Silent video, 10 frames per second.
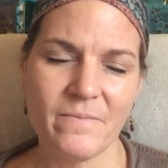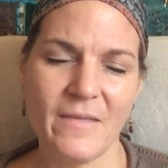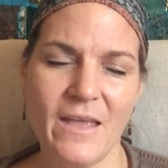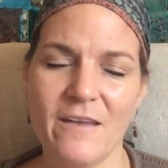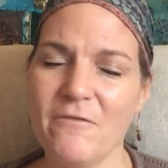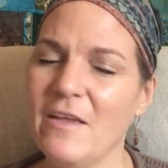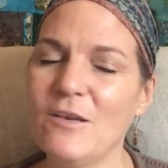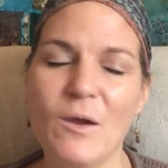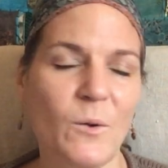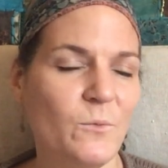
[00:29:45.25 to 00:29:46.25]
And if they
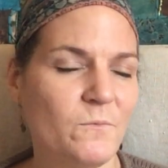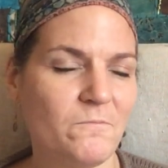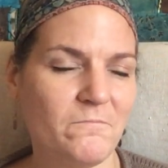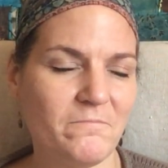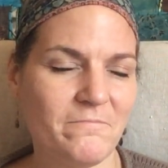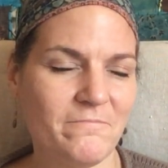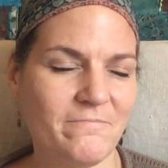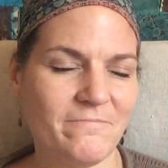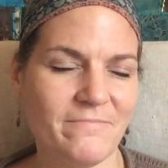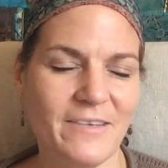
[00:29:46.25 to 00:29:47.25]
don't,
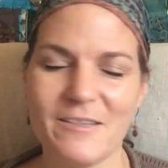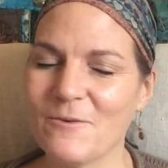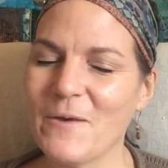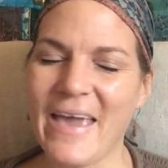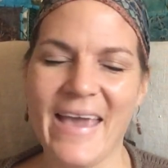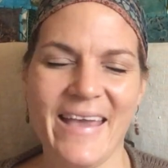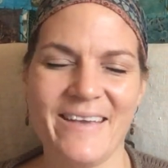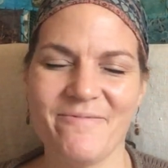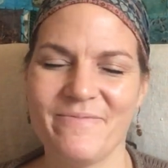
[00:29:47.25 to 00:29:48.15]
that's okay.